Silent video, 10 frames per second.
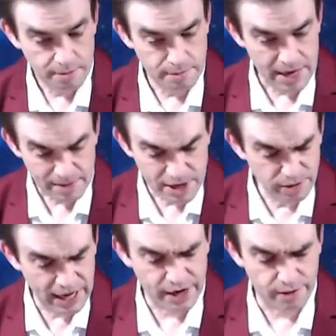Maybe you
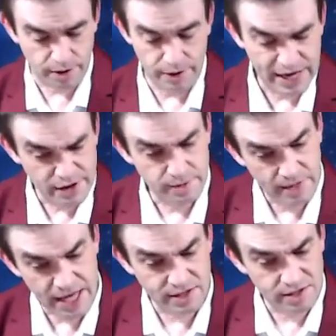like growing those
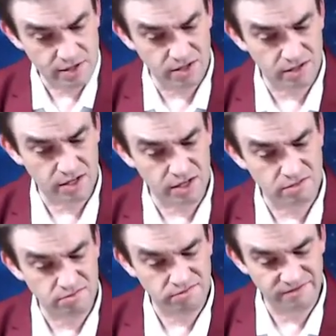plants
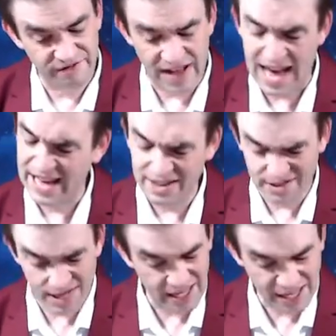or
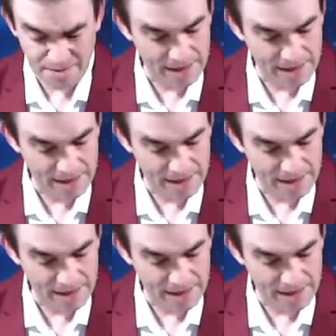vines, hanging